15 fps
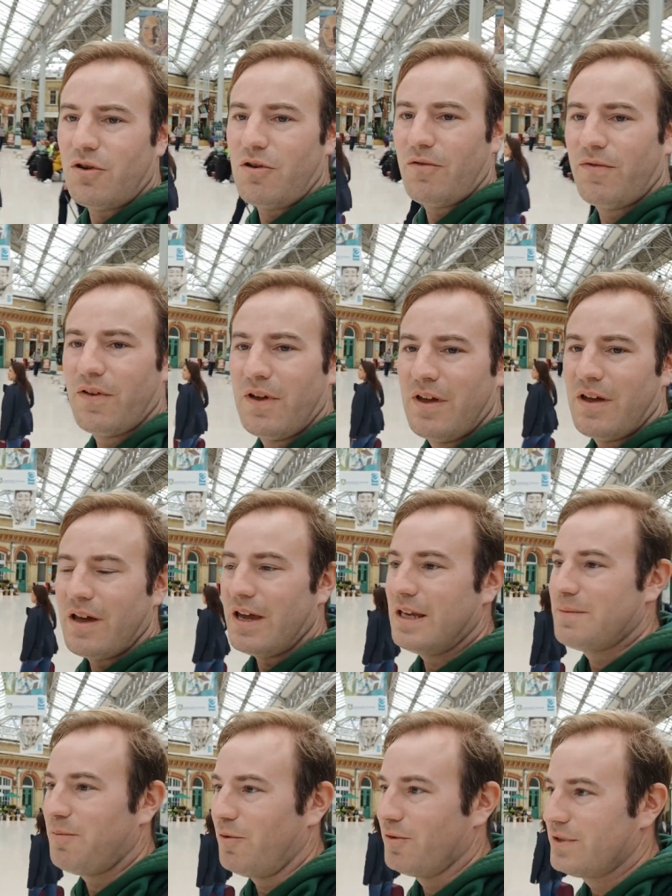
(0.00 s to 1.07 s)
of
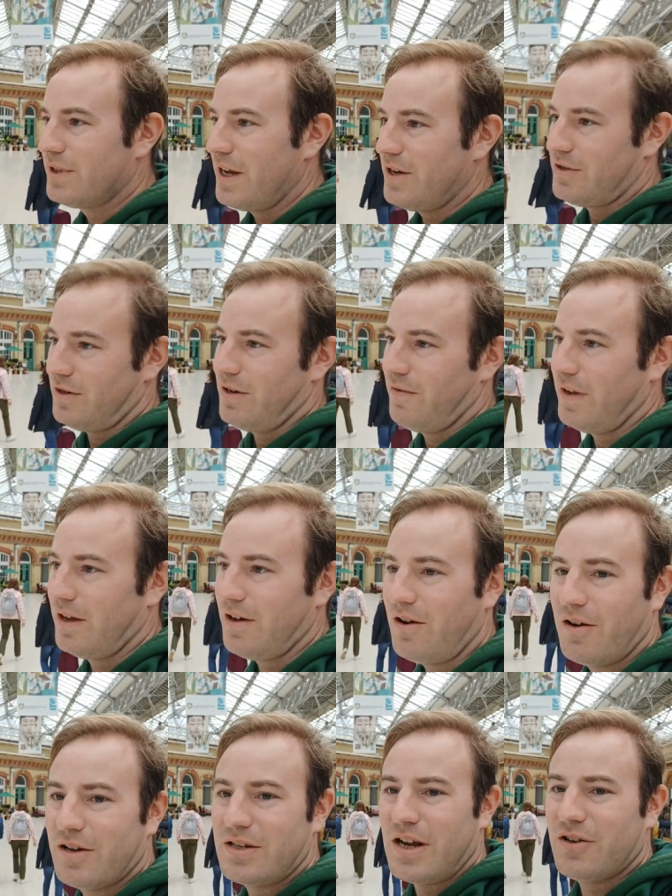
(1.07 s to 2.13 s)
Eastbourne Station. I think
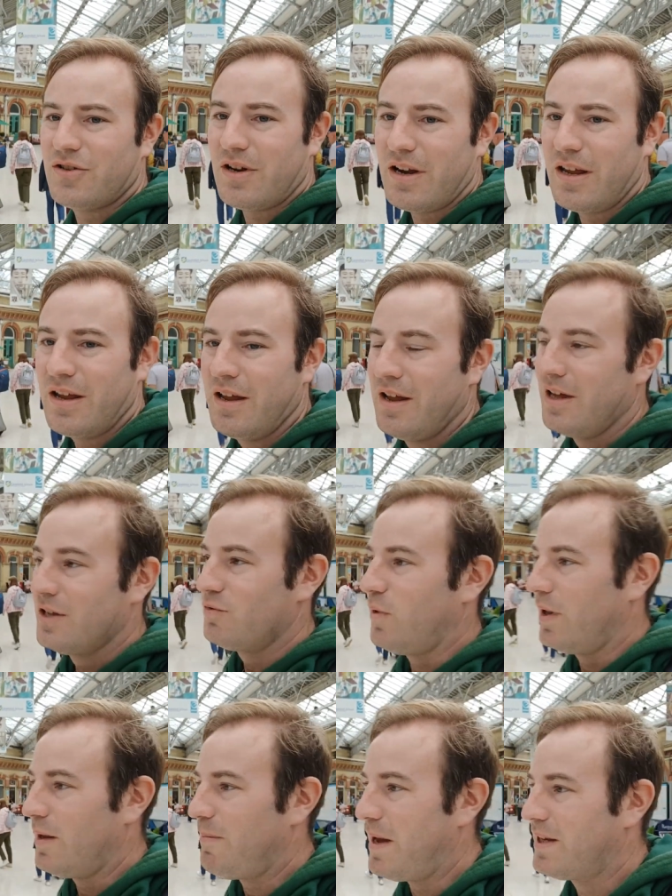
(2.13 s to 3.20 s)
architecturally it's
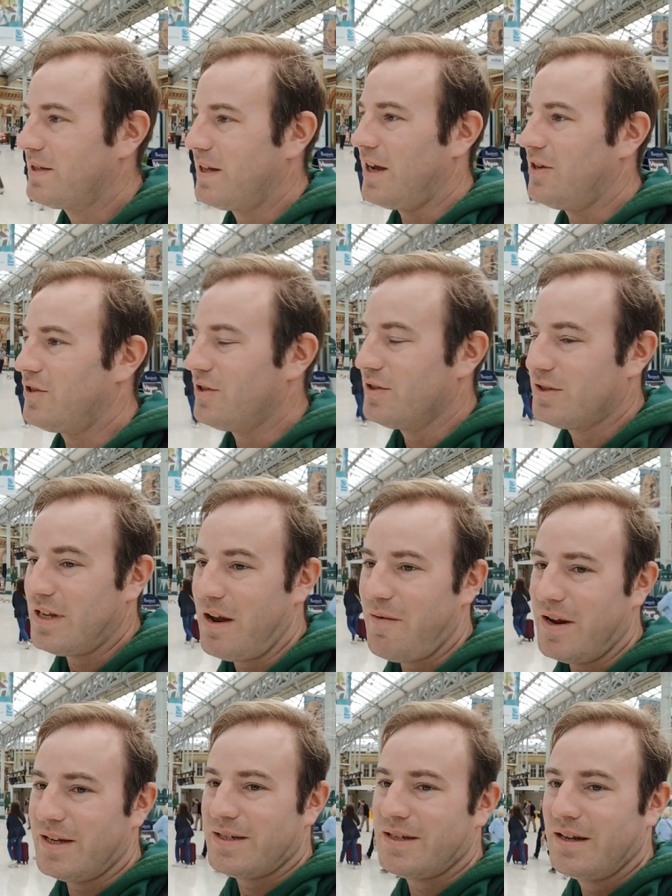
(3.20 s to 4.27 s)
one of the best stations there
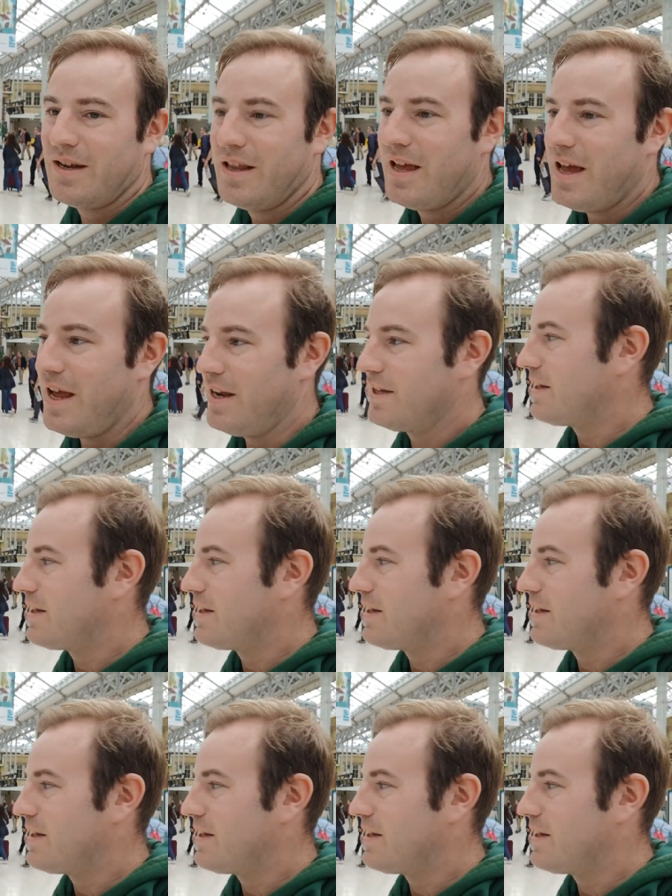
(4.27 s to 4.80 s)
is in the